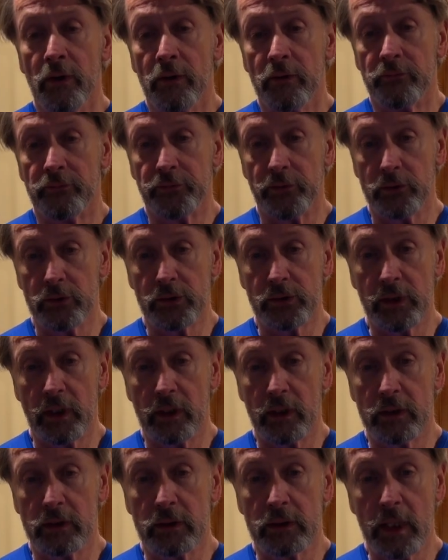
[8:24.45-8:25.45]
First set
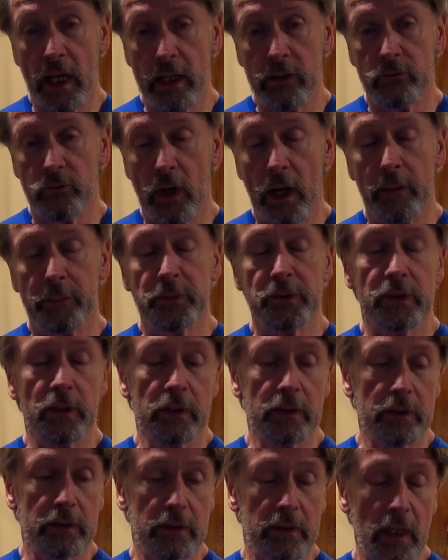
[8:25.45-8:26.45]
of 10 reps,
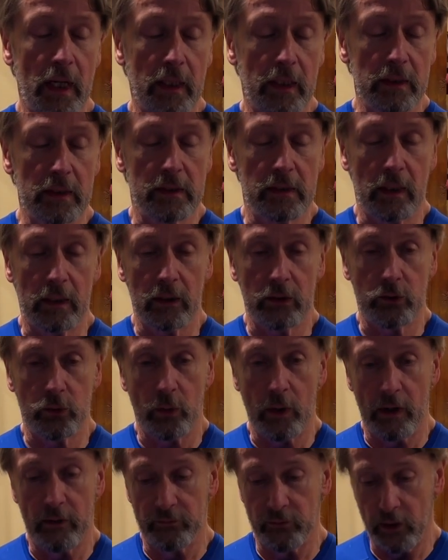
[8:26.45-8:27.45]
second set of
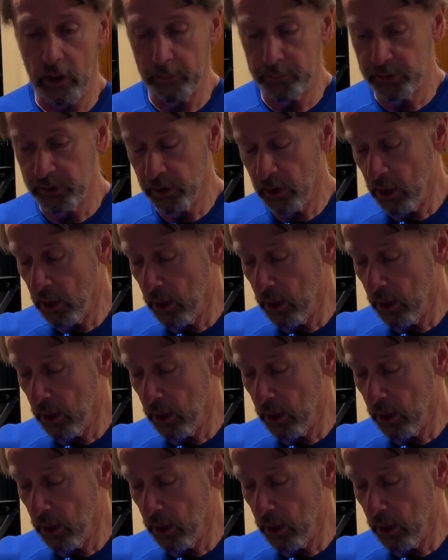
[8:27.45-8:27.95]
12 reps.